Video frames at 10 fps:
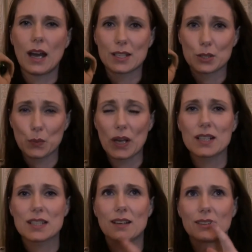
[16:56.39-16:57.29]
as well
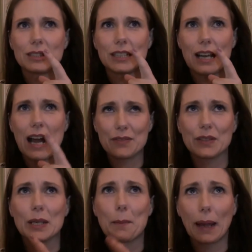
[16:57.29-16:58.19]
as a
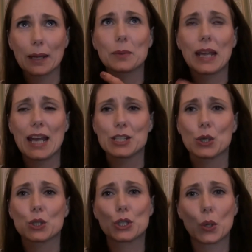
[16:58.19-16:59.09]
African pygmy
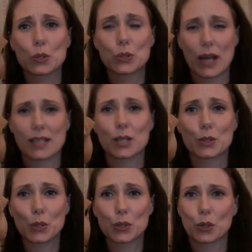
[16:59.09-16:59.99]
hedgehog, she also has
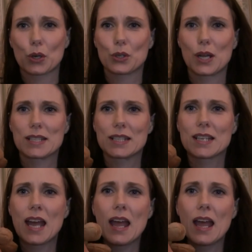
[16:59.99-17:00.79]
two tortoises.